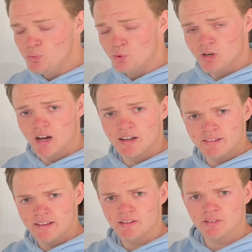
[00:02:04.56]
God
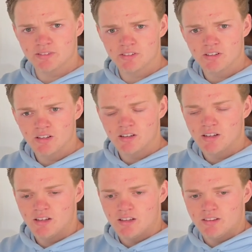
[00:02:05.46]
tells
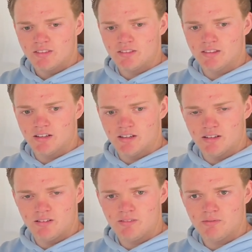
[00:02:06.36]
the
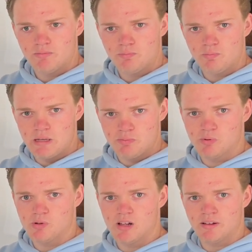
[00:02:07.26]

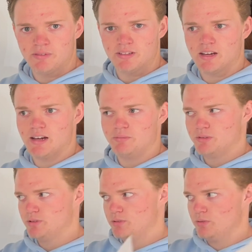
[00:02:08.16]
people of the time
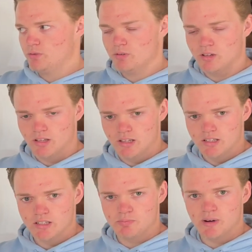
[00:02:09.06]
to
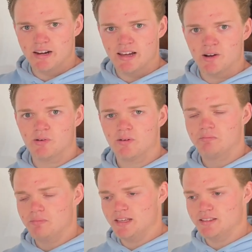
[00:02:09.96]
spread out,
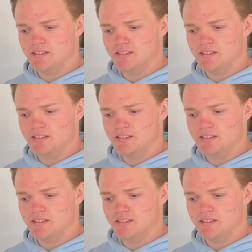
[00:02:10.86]
make